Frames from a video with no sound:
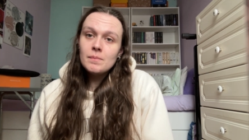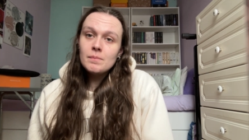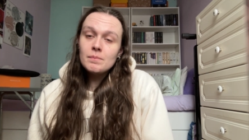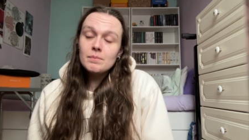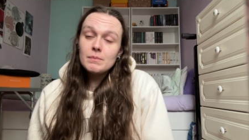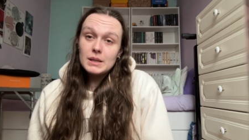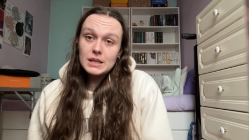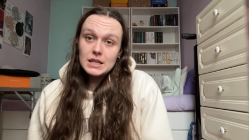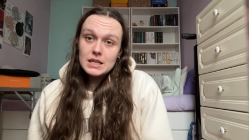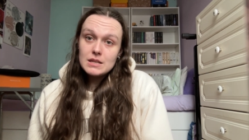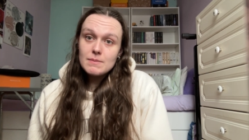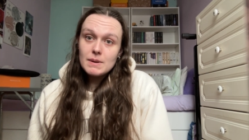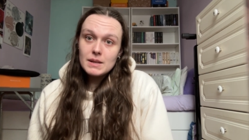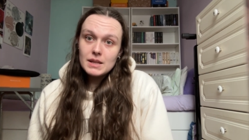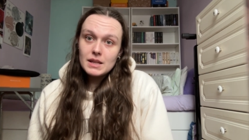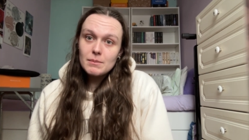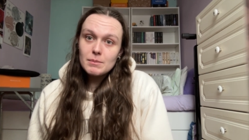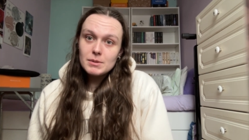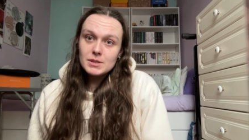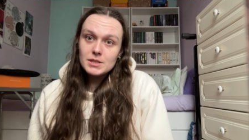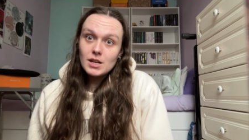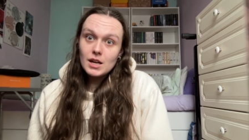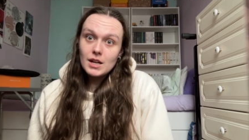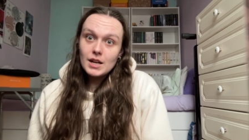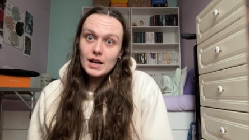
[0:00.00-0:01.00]
But this month
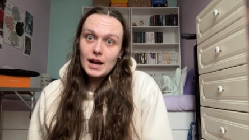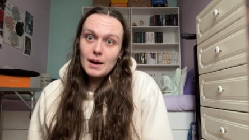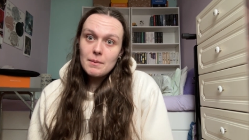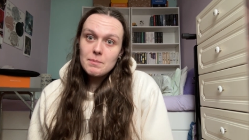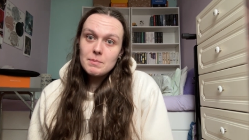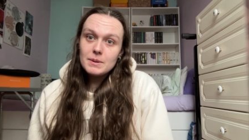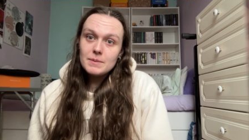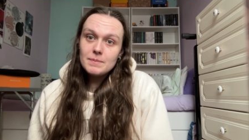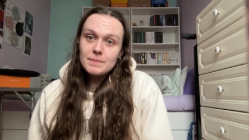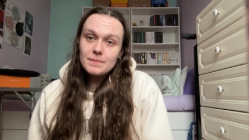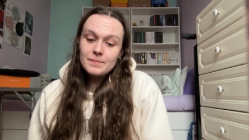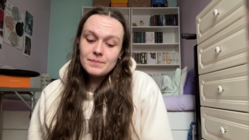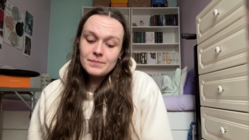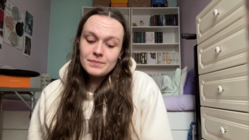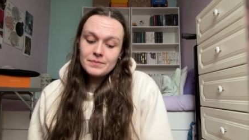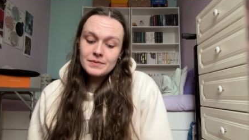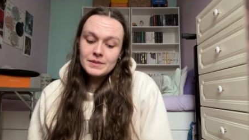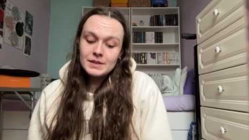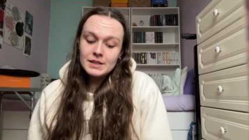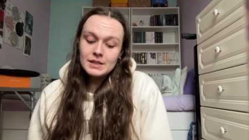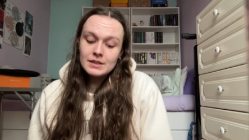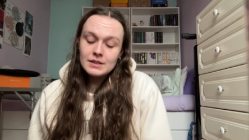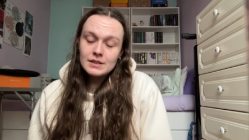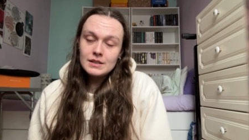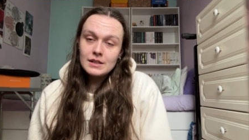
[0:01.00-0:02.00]
it's gonna happen.
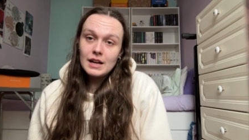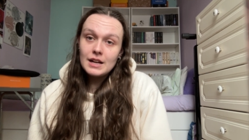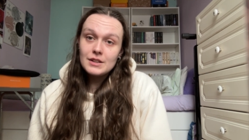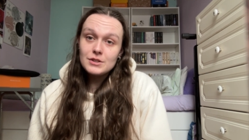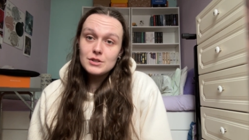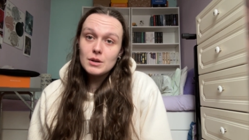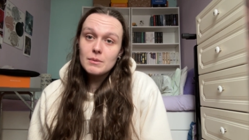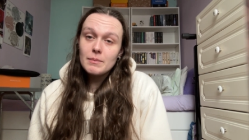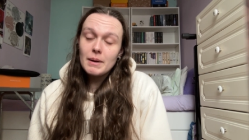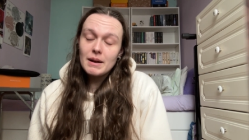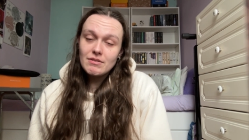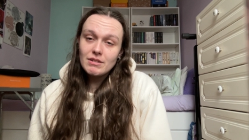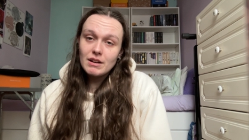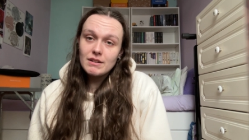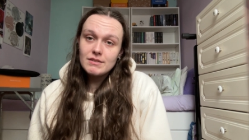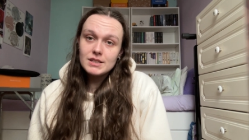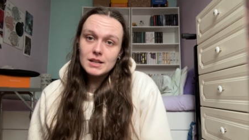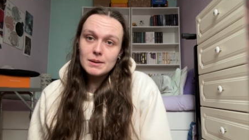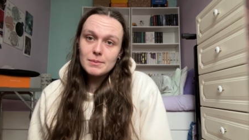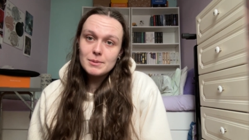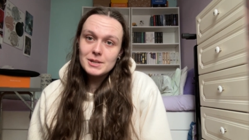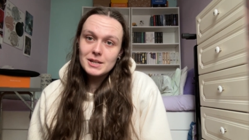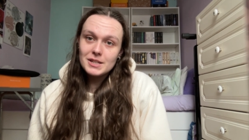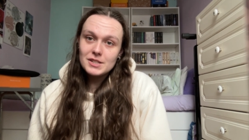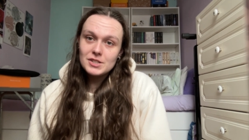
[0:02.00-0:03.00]
And so, my five star
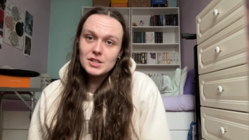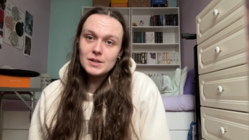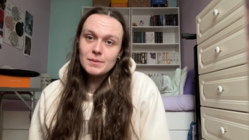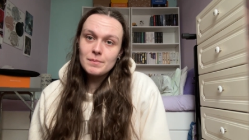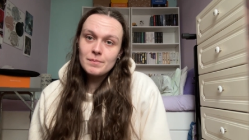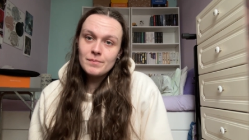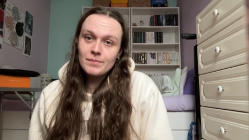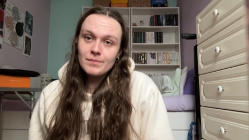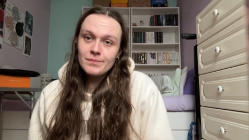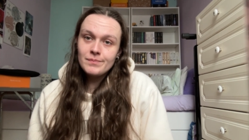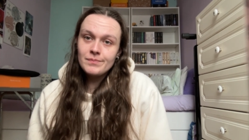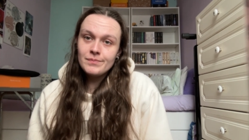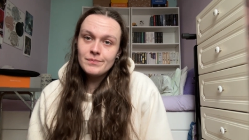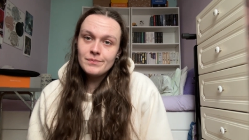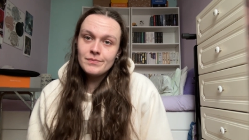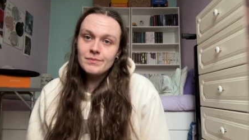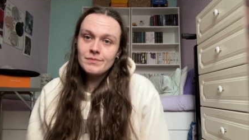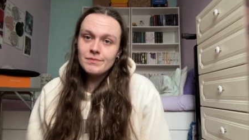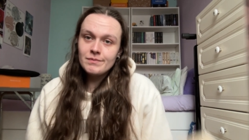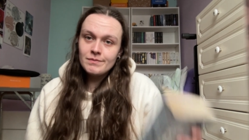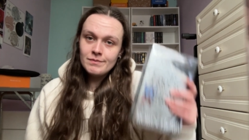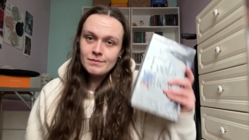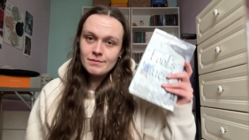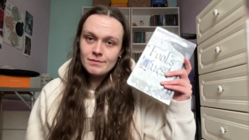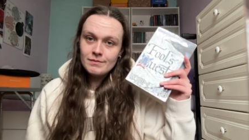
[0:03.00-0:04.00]
prediction
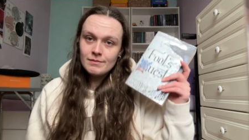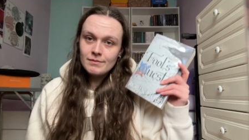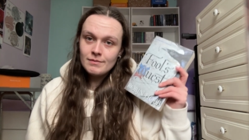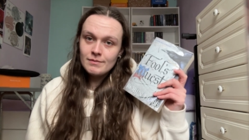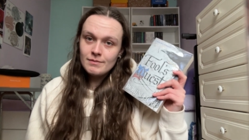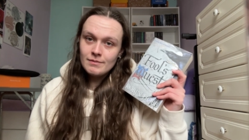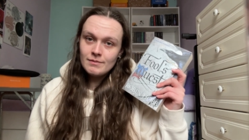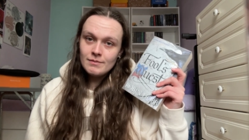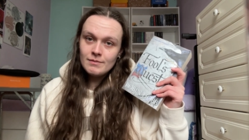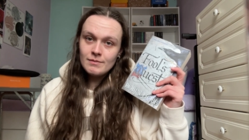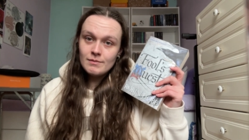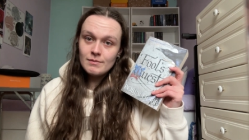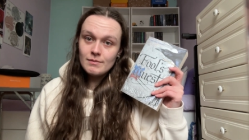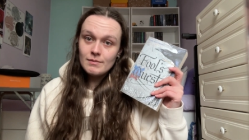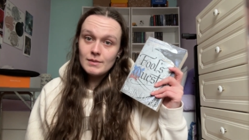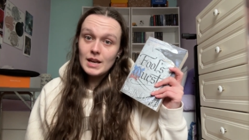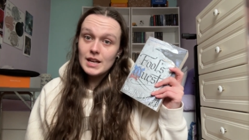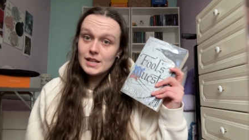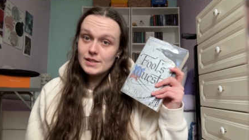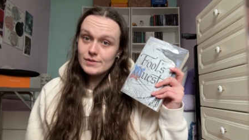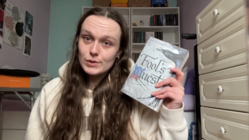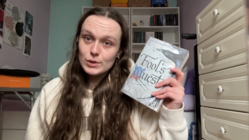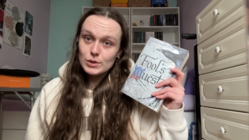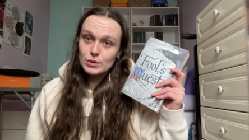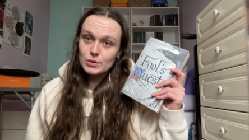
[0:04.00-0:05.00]

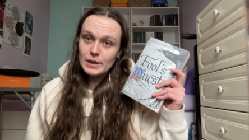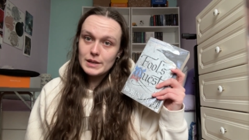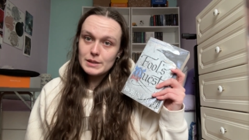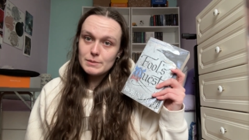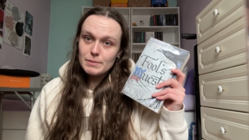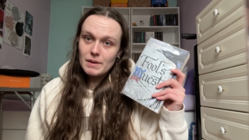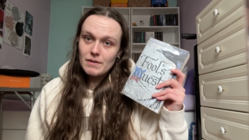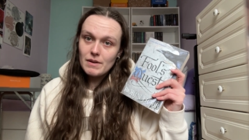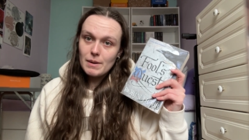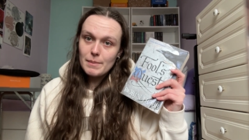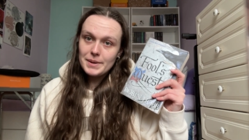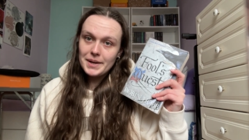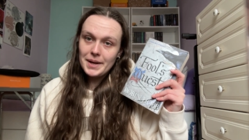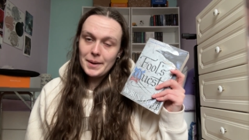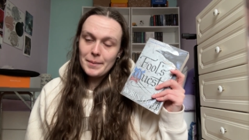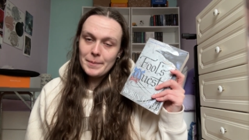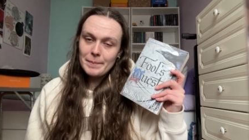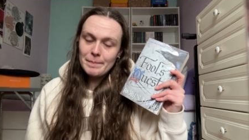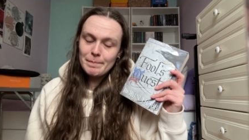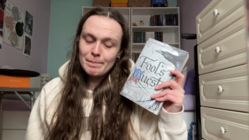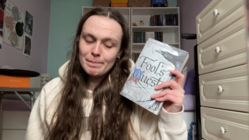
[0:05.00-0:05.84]
it's Fool's Quest by Robin Hobb.